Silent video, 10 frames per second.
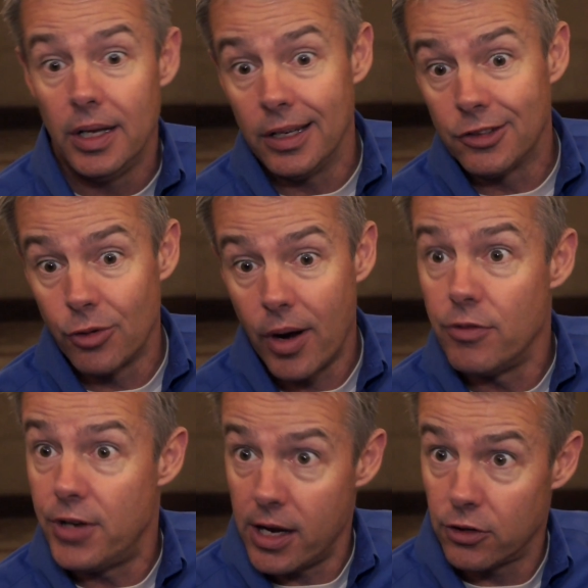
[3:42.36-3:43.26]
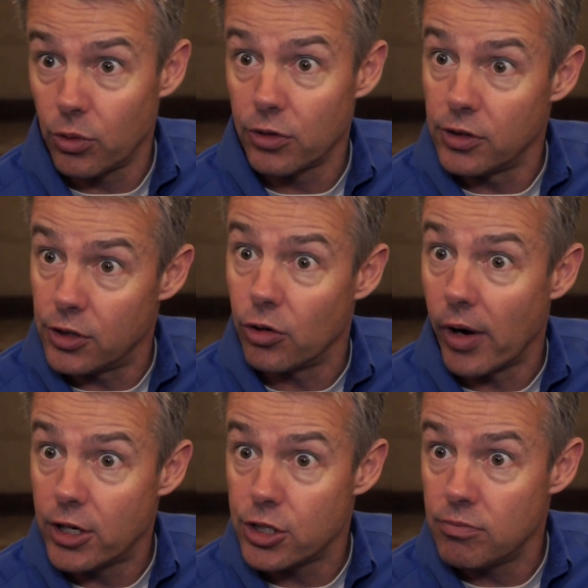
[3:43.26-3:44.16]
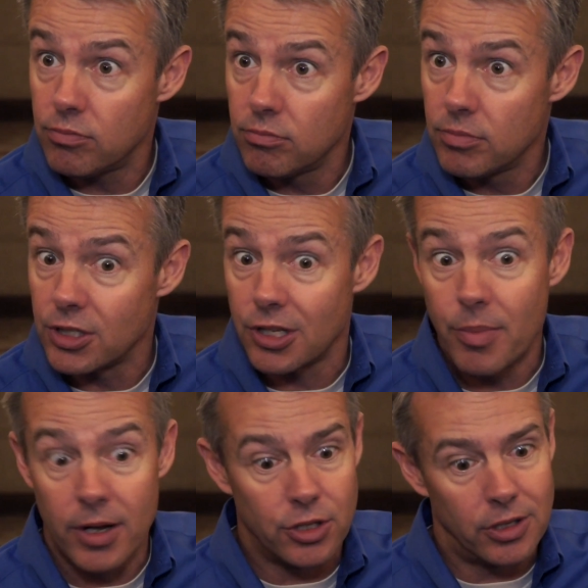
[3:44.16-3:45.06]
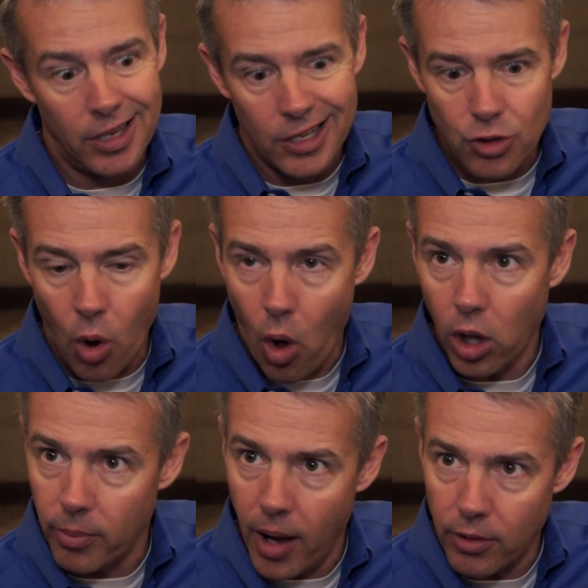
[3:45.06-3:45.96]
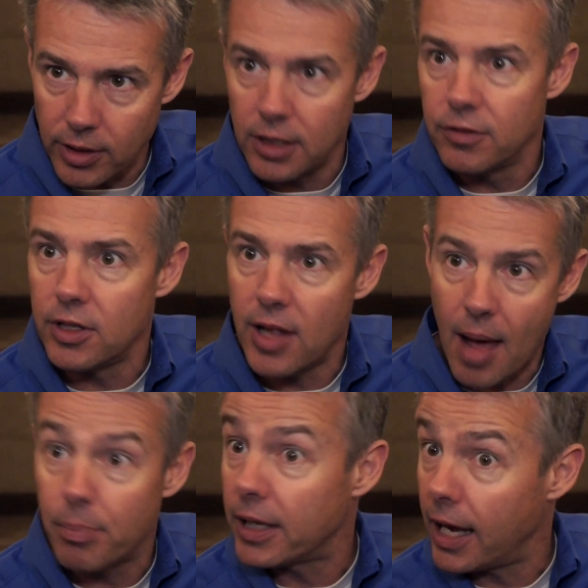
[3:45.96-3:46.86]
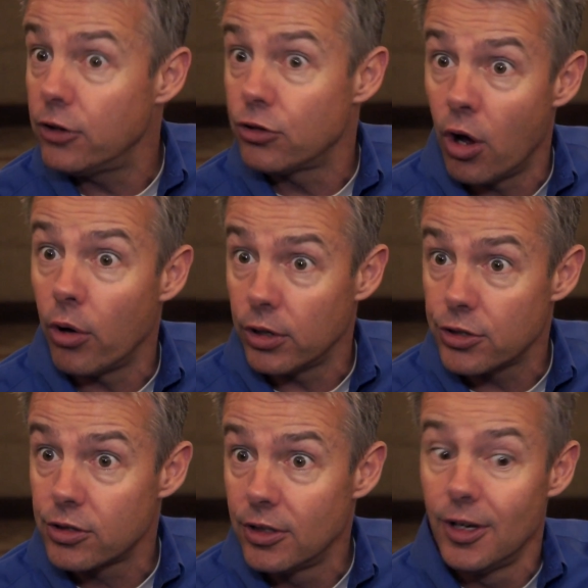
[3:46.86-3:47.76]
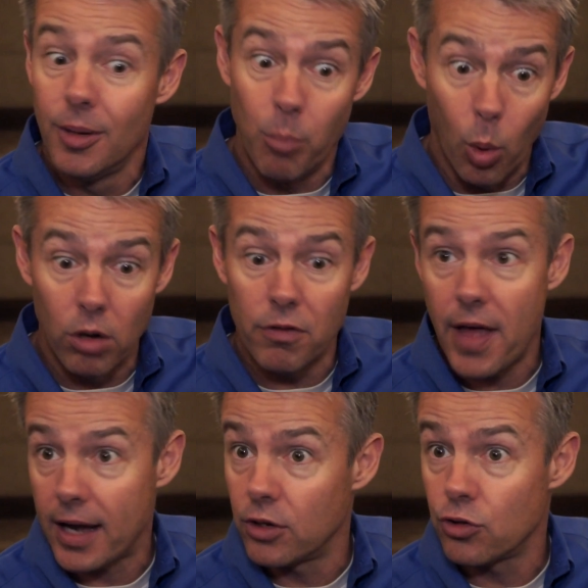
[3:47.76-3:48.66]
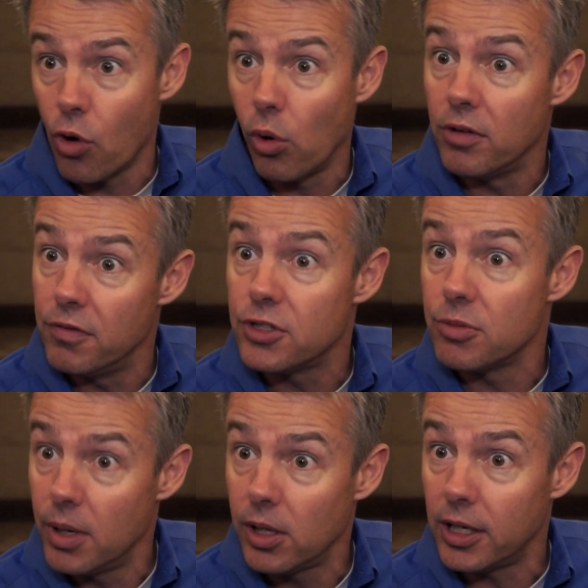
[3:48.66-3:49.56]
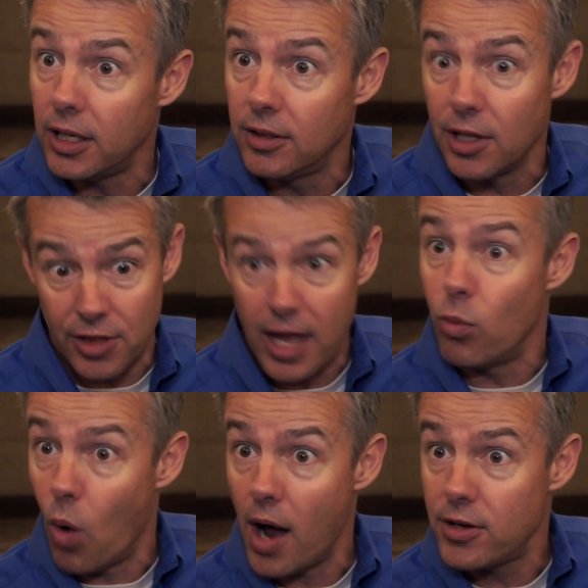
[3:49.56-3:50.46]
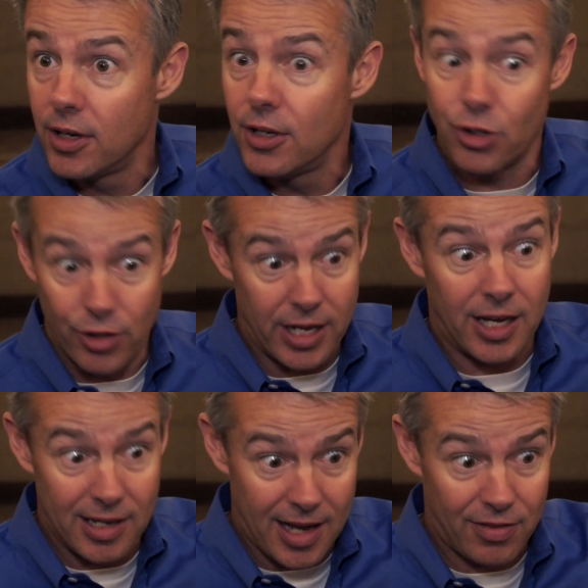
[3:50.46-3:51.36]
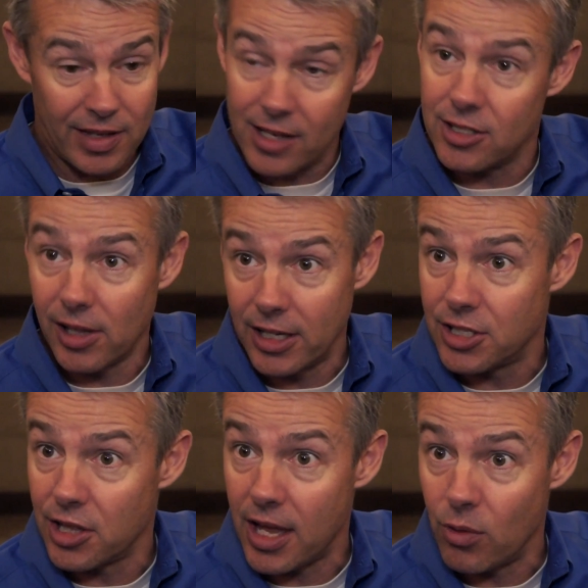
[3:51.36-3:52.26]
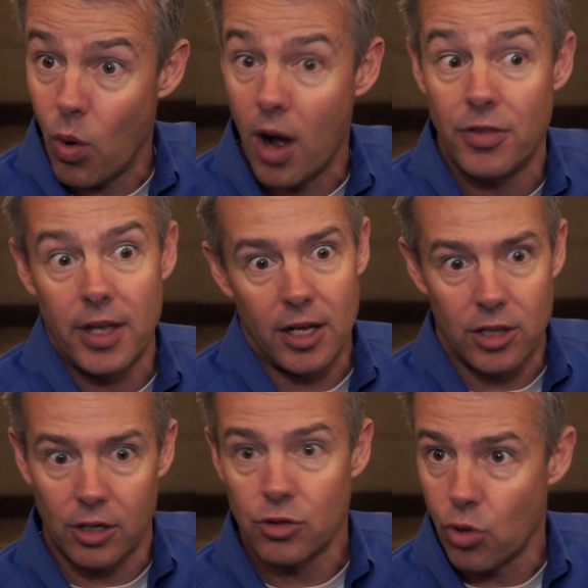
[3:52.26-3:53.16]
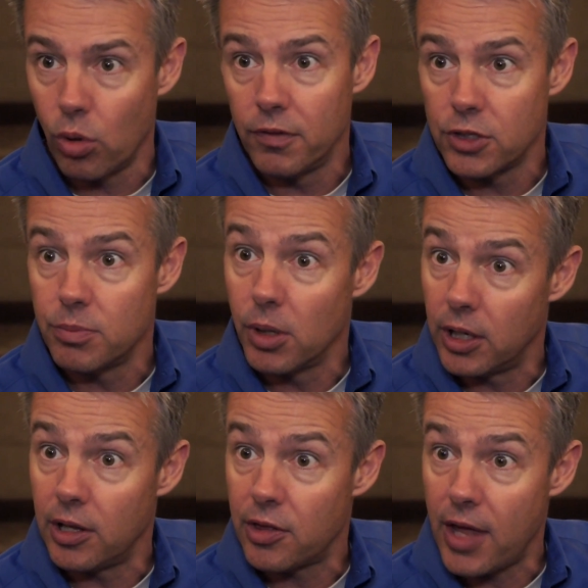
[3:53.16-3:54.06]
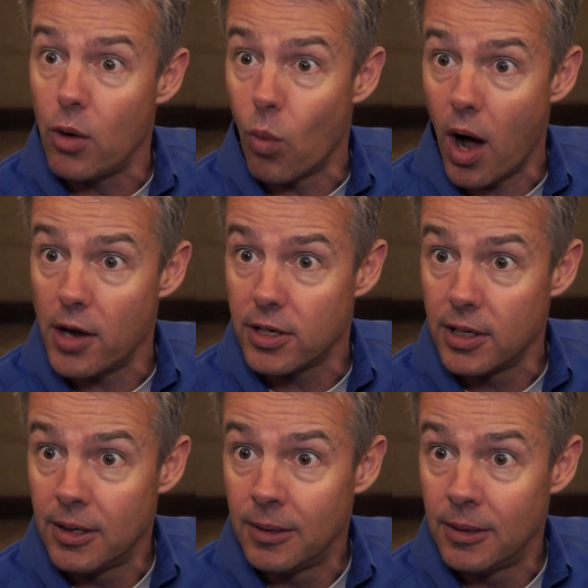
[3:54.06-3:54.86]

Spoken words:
It's around data source integration. As I mentioned, it's all about giving the application owners more of that control and visibility that they want, so they can get the SLAs that they want, they get the control and visibility that they want.